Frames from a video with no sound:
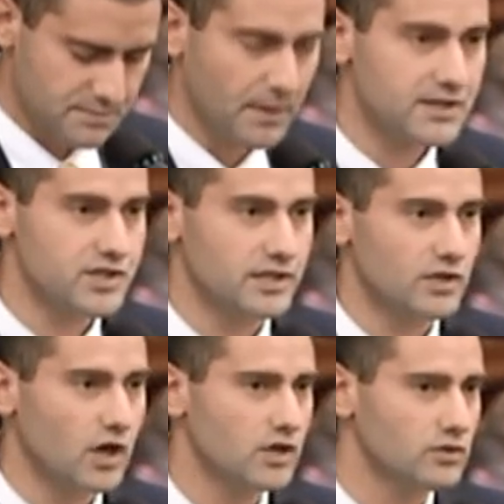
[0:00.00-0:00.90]
budget
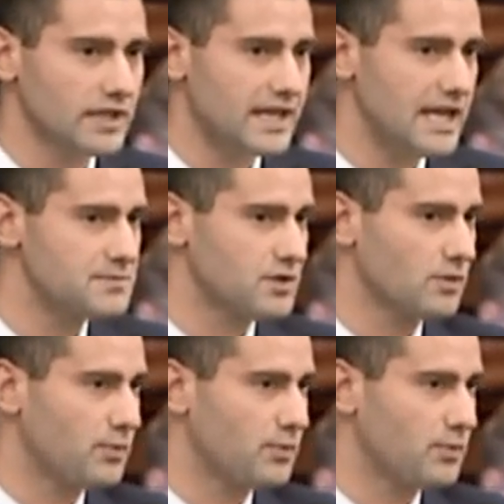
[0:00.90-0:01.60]
not only keeps our